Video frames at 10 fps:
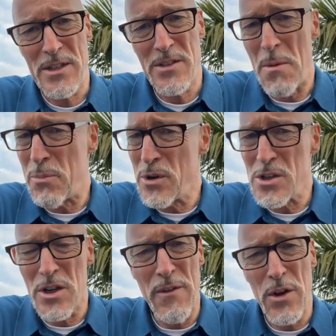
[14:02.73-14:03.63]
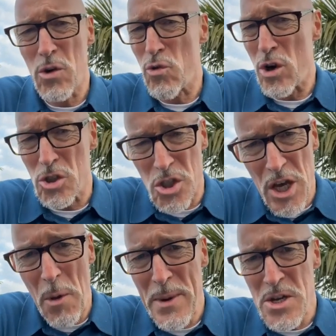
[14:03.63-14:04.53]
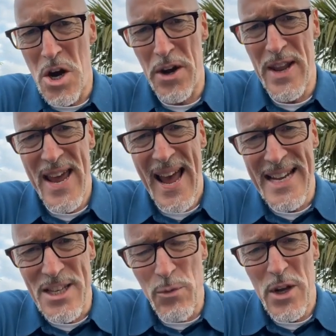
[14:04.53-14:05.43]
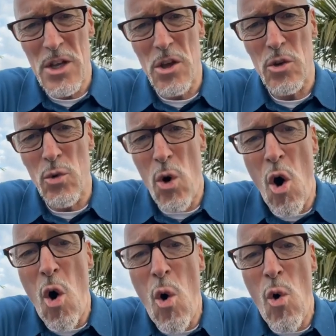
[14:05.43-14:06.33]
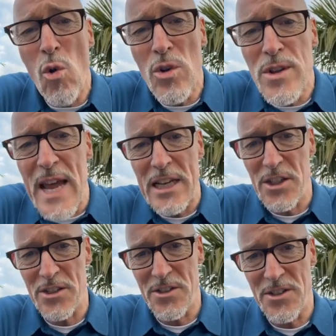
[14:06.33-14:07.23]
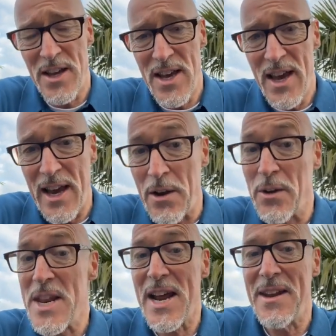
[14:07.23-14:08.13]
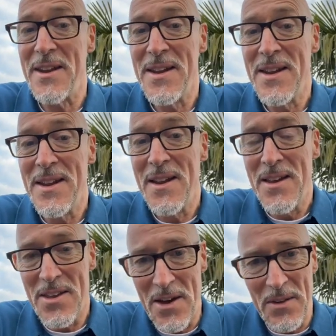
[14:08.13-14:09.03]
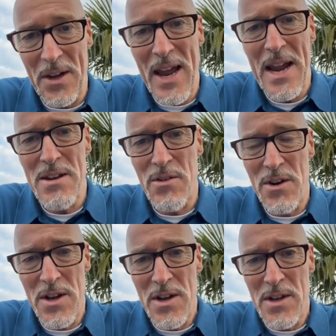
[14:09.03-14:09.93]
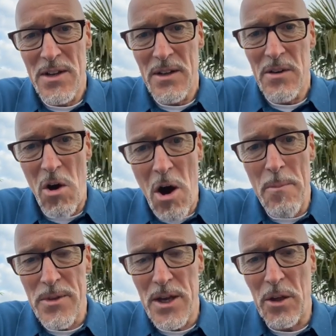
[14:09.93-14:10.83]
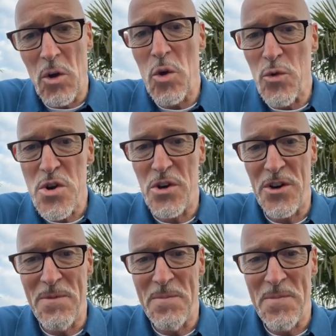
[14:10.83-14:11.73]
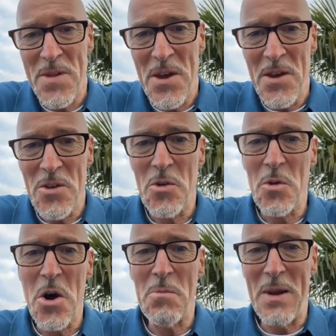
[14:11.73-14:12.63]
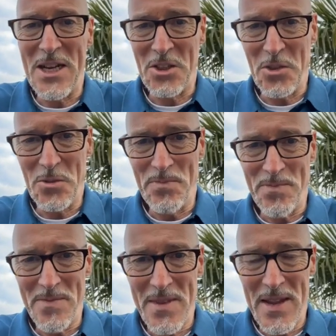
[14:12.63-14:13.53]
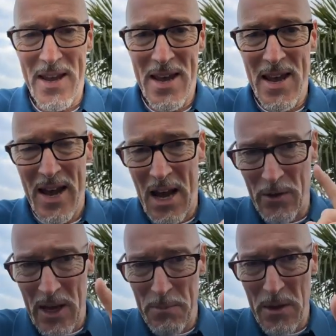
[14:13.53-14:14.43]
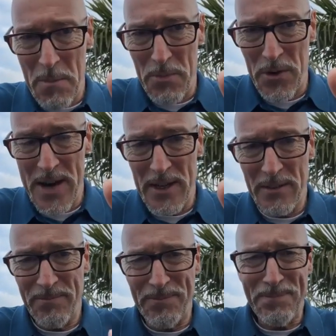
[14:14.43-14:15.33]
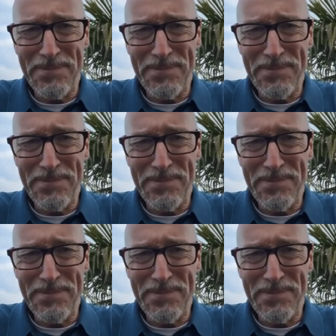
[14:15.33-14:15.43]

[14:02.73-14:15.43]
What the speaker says: preached. The preaching of the cross shall be done as a witness unto all nations. And only then shall the end come, shall the Lord return. So God bless you. I'll keep you in prayer.